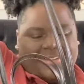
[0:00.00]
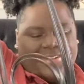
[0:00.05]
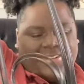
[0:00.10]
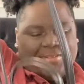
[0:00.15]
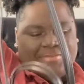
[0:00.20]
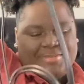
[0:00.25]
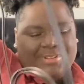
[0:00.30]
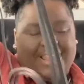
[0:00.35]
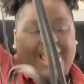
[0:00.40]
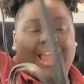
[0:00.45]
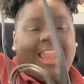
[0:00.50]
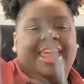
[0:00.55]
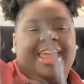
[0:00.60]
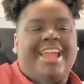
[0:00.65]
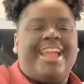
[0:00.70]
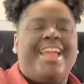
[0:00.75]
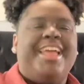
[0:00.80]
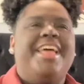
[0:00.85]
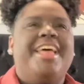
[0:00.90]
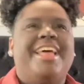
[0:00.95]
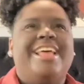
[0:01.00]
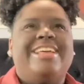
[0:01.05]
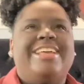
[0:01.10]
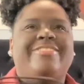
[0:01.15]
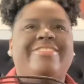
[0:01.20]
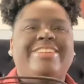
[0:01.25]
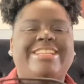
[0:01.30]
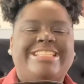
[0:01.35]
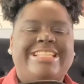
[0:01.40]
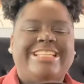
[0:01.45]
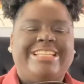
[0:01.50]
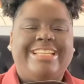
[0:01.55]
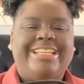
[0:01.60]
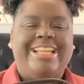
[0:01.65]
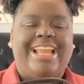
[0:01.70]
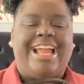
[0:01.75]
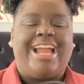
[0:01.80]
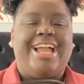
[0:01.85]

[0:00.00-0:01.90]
I'm like, recently, like,